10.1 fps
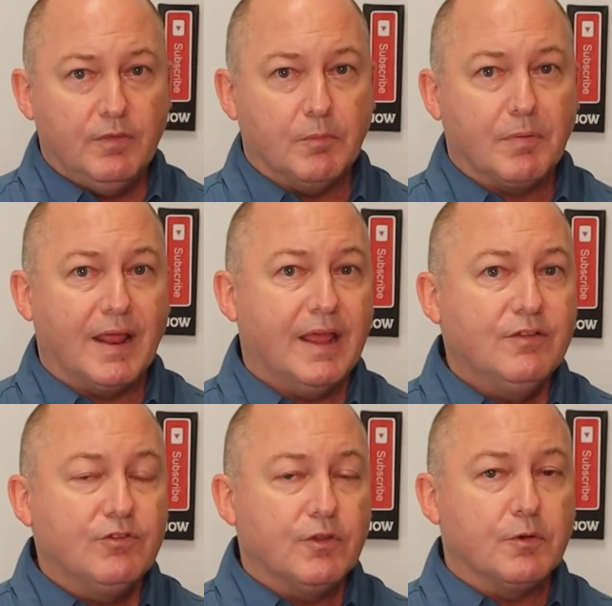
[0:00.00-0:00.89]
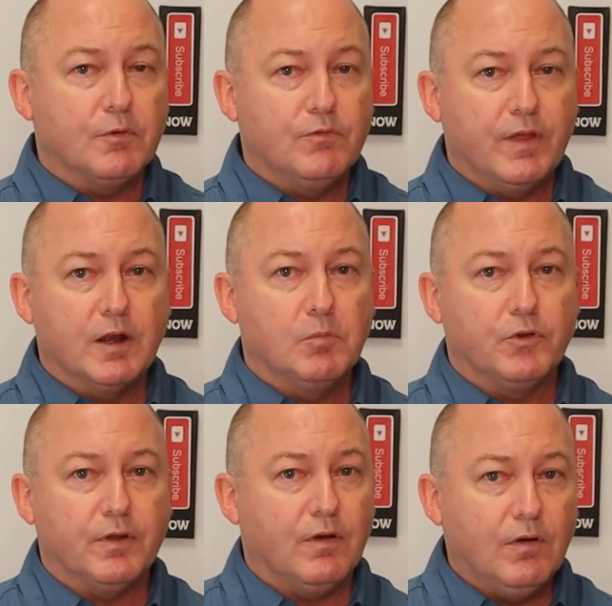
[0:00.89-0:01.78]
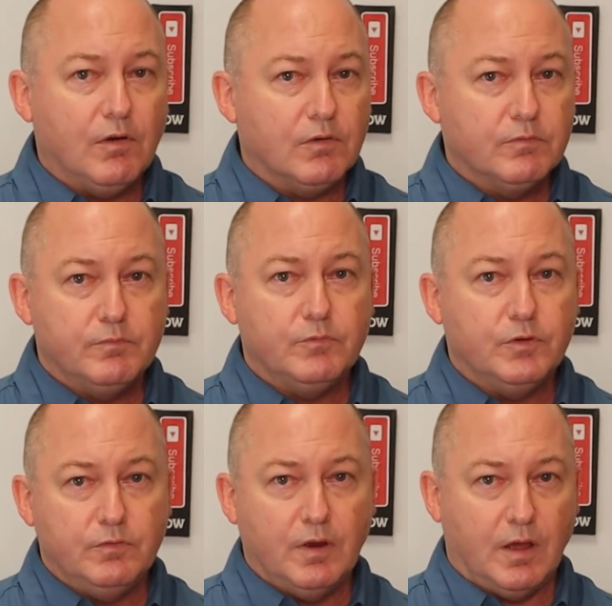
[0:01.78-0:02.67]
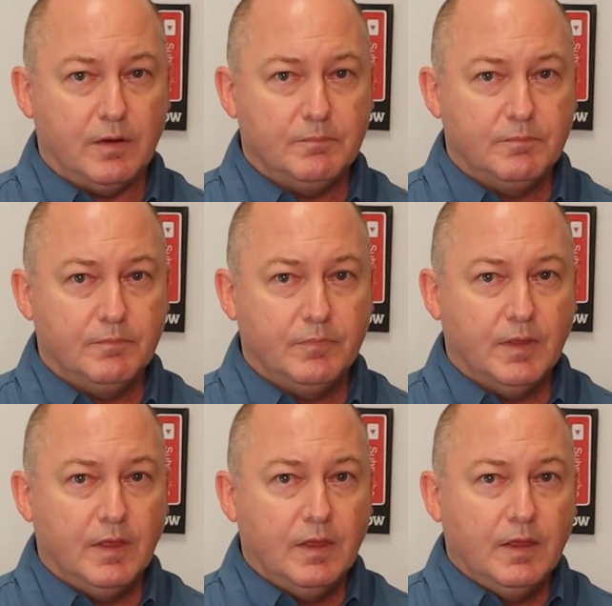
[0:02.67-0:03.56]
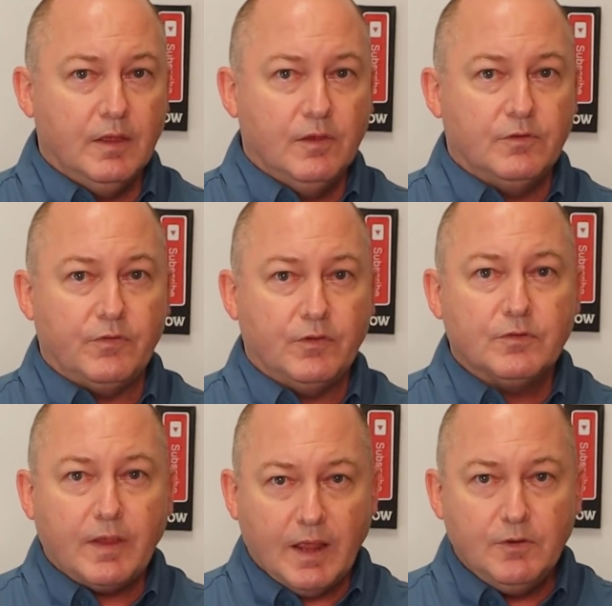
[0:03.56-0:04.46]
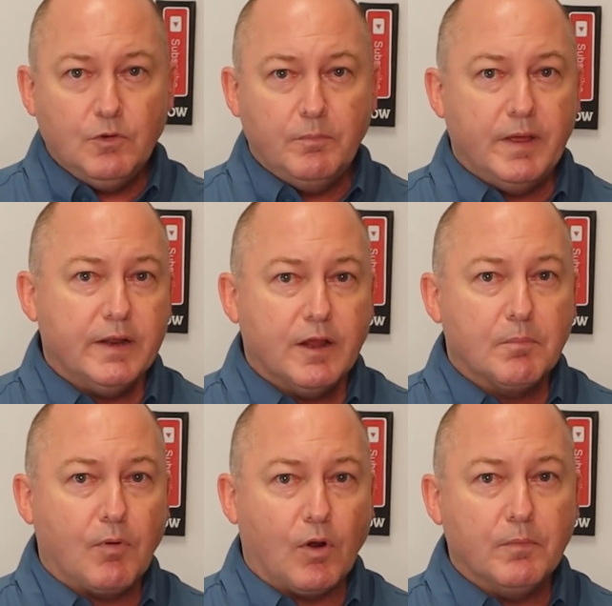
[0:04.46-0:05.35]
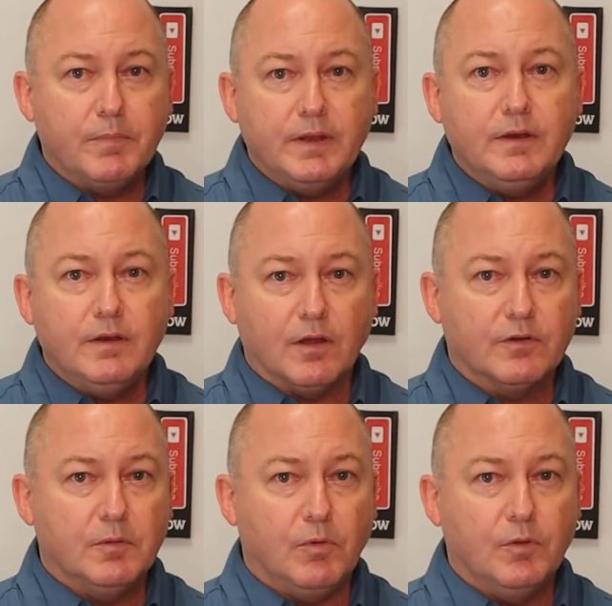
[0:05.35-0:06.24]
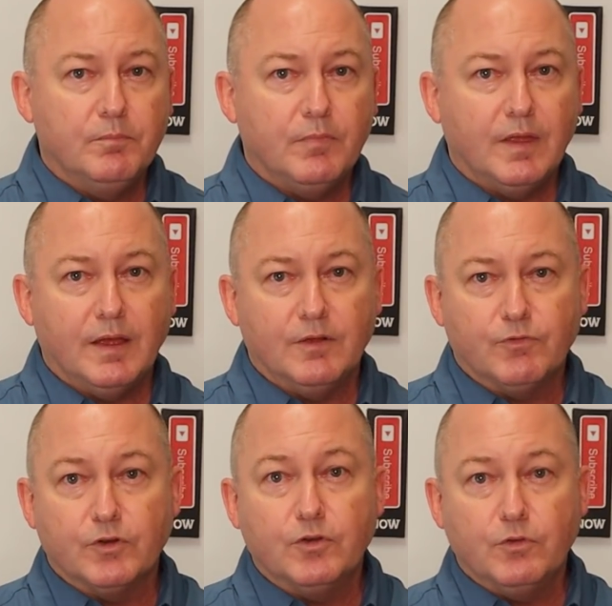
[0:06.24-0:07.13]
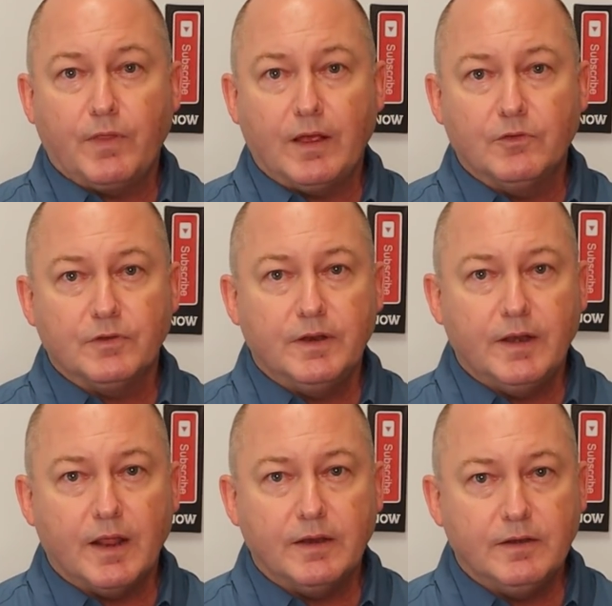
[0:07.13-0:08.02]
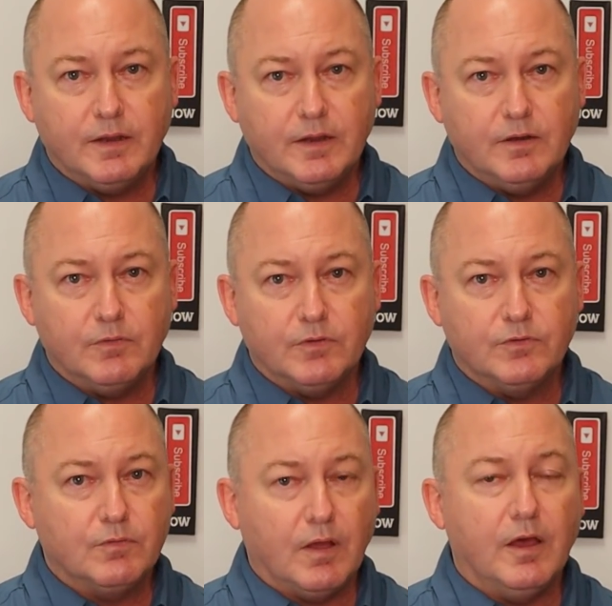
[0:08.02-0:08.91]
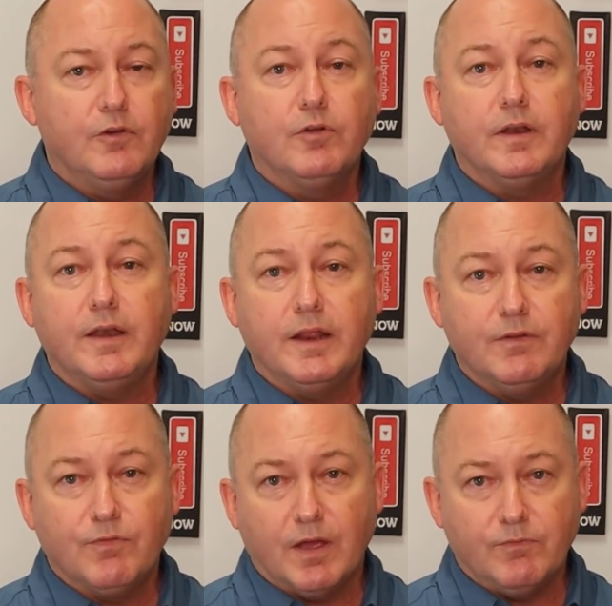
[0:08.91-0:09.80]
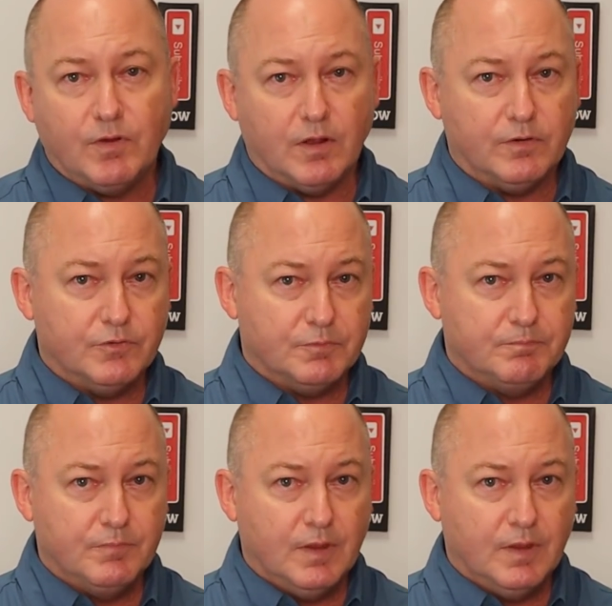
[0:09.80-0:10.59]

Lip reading: The plans that are available to all do not. So this annual Medicare Part B deductible for 2019 is $185.